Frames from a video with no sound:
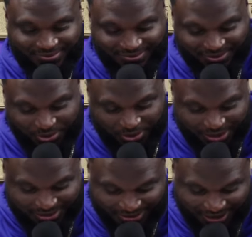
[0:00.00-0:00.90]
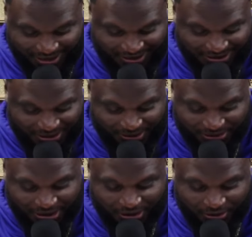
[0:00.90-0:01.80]
You crazy. Hey, y'all,
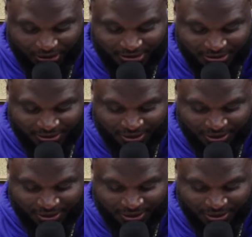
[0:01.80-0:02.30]
y'all crazy.